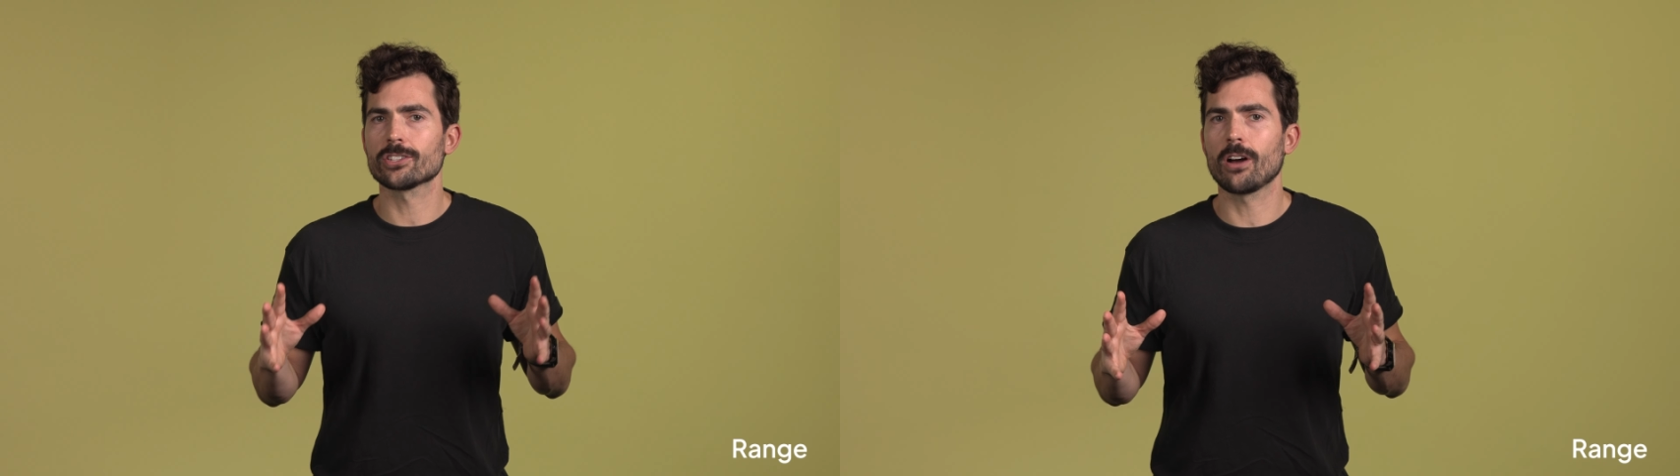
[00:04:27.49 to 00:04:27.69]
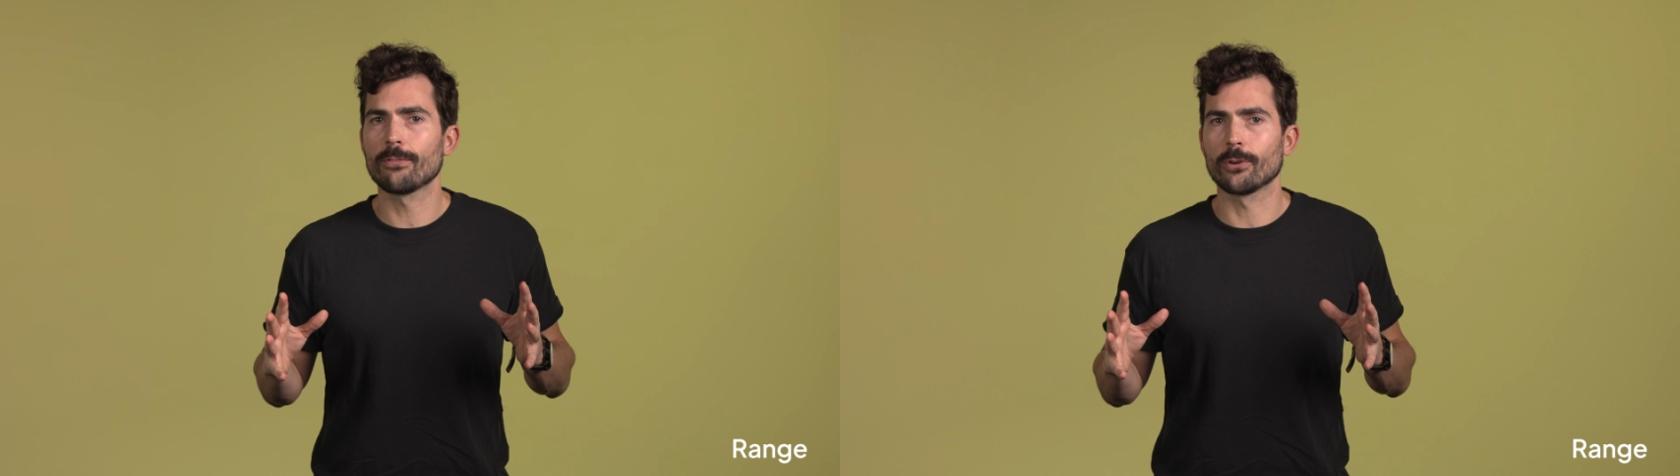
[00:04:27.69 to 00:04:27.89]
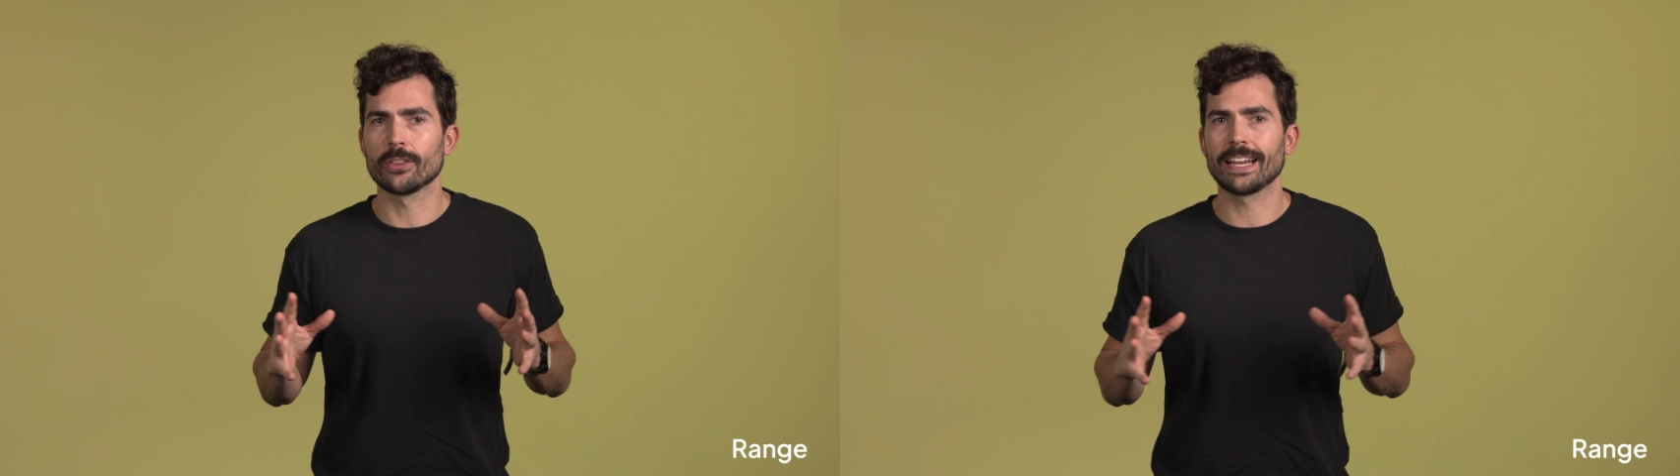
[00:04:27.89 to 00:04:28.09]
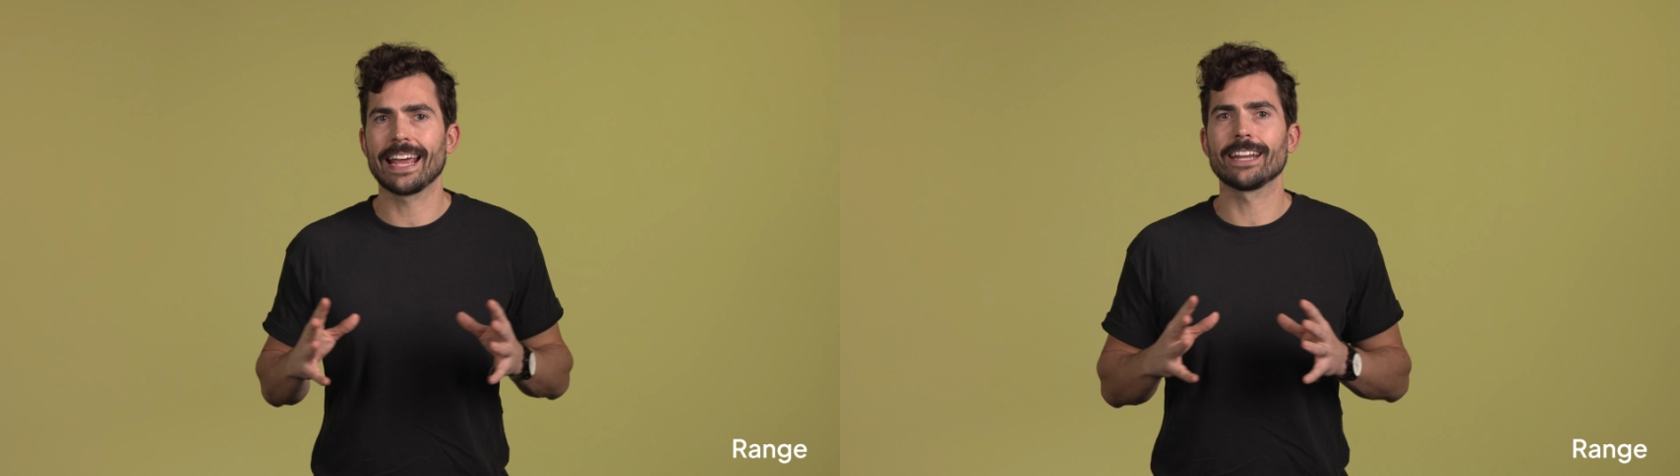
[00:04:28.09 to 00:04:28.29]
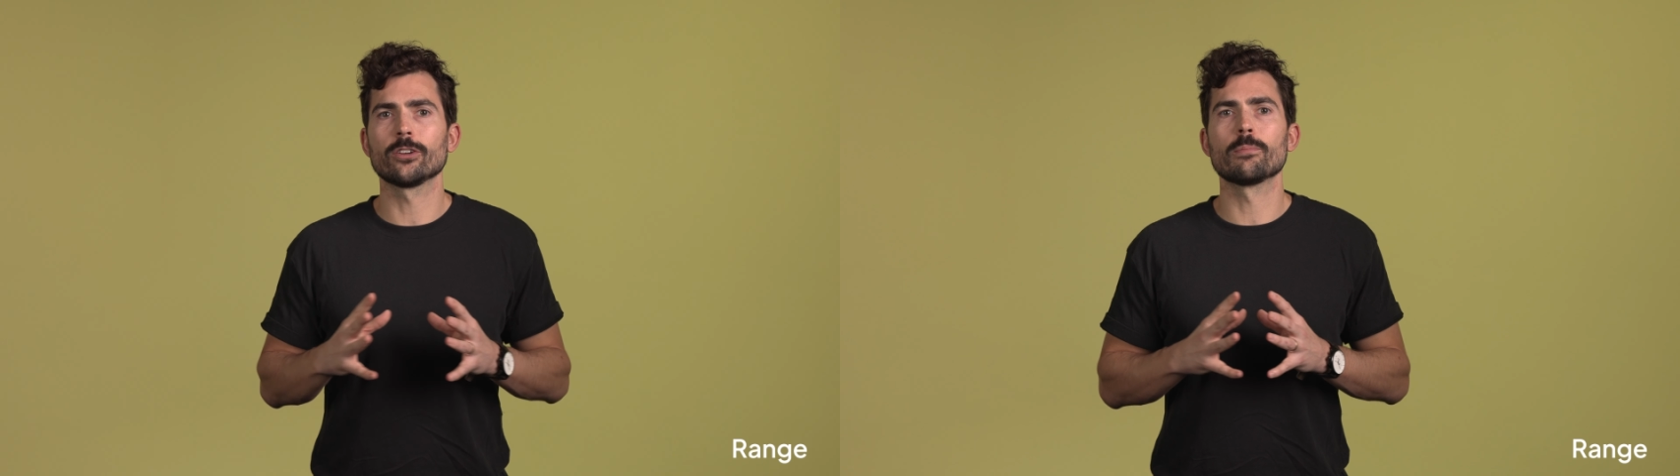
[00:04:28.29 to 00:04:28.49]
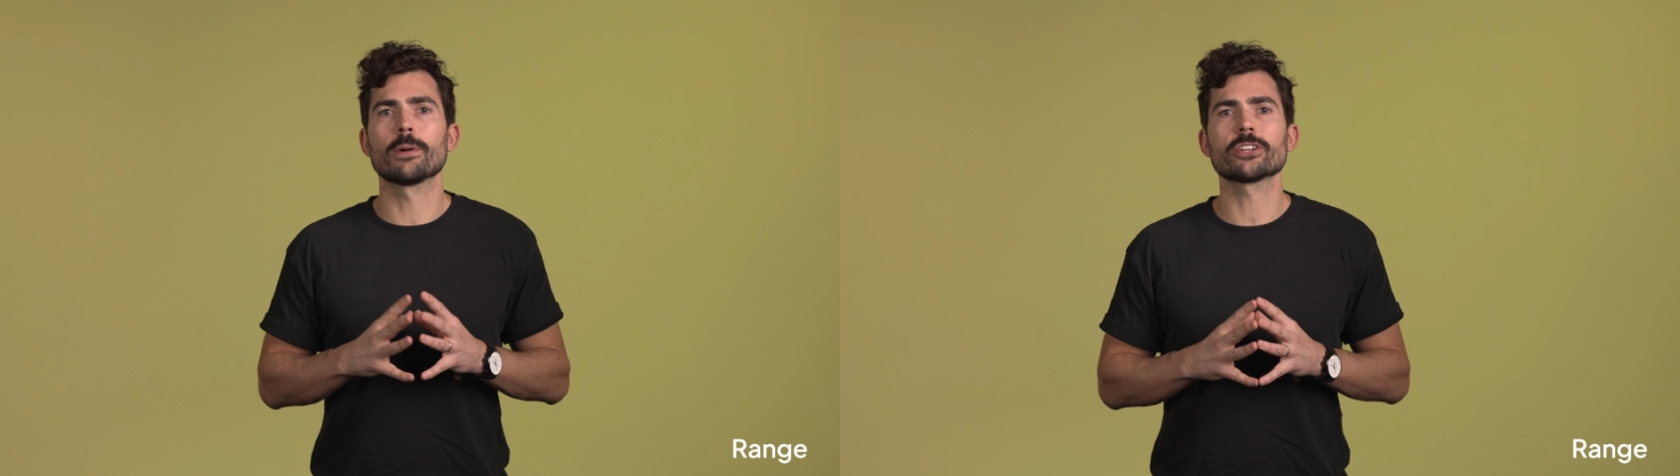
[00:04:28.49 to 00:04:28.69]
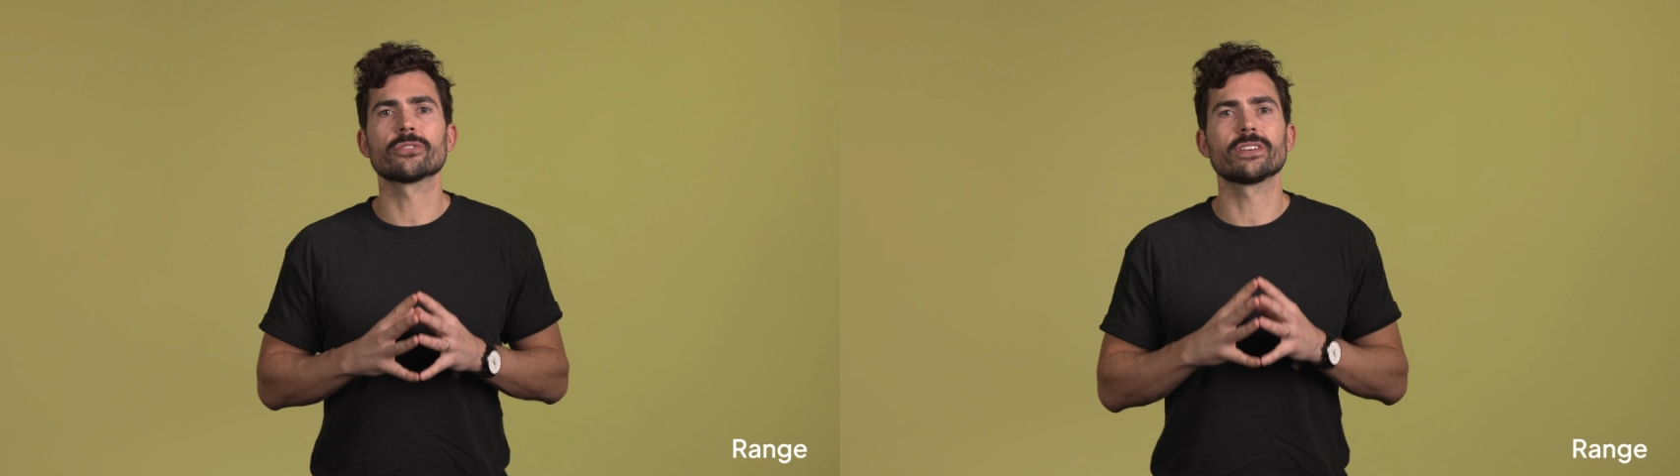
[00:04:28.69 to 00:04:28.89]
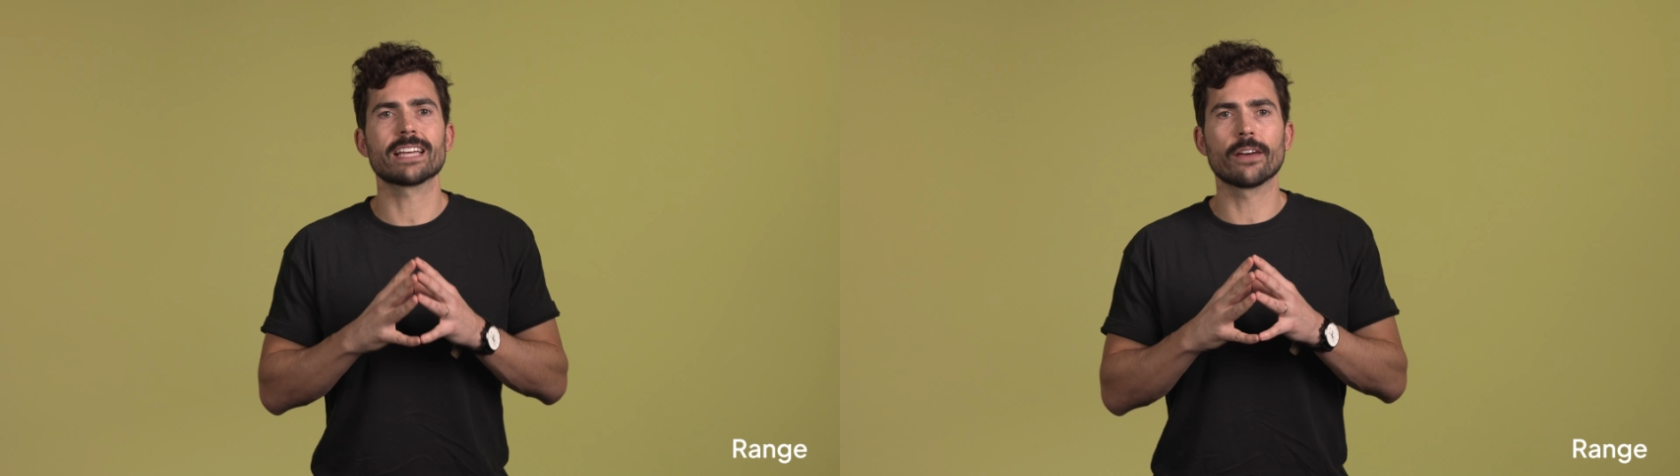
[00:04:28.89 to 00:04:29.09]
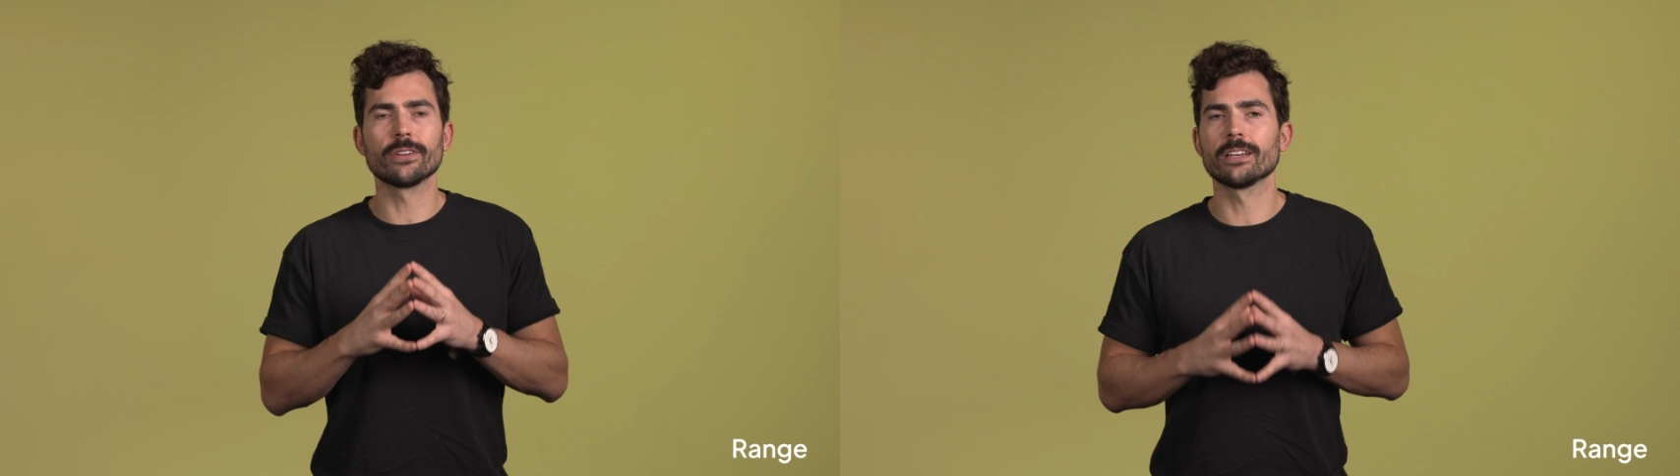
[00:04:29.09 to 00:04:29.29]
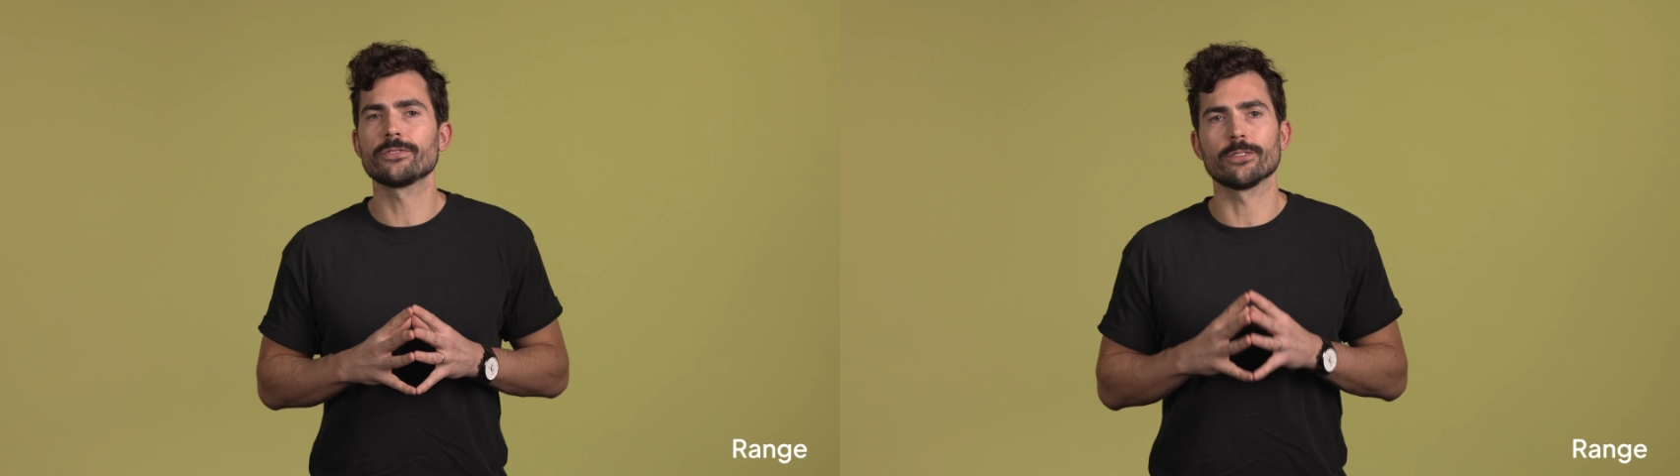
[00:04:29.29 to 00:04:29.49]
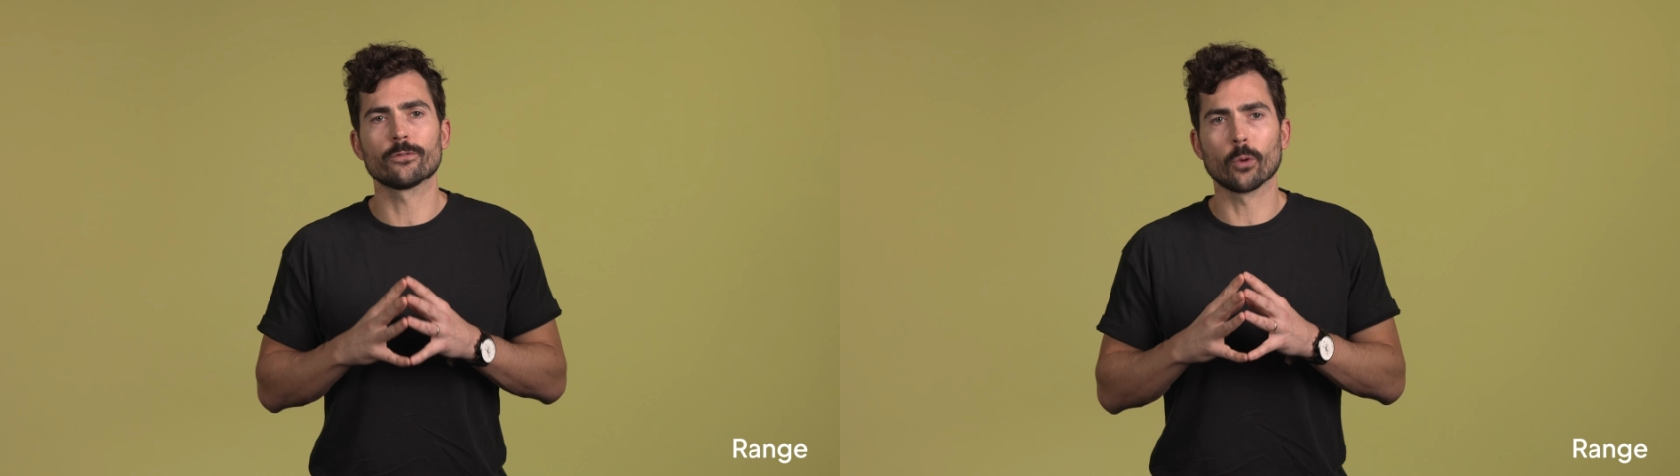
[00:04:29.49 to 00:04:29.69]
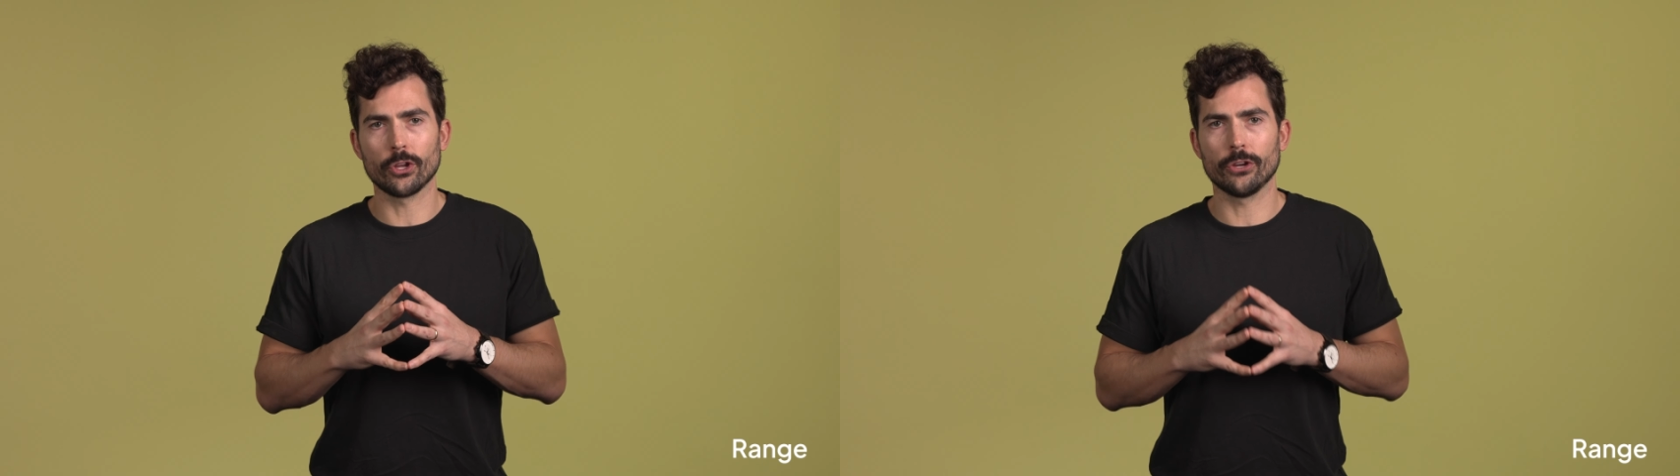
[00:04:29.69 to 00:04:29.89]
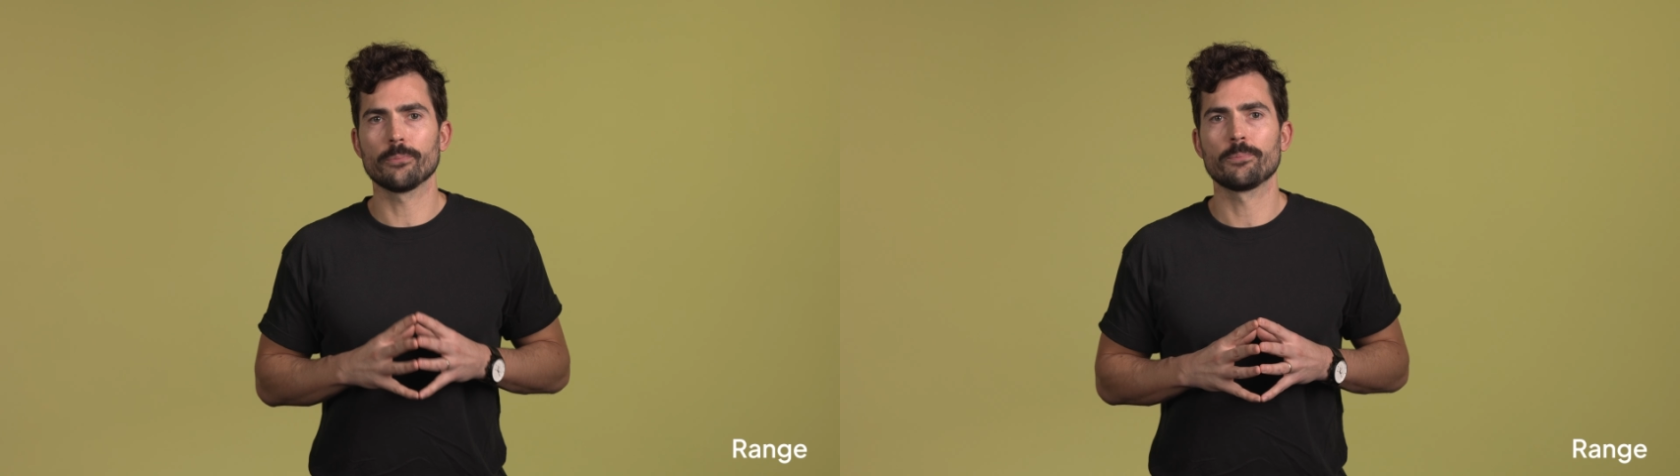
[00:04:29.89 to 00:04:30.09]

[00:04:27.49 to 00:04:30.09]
software that handle much of this heavy lifting for you.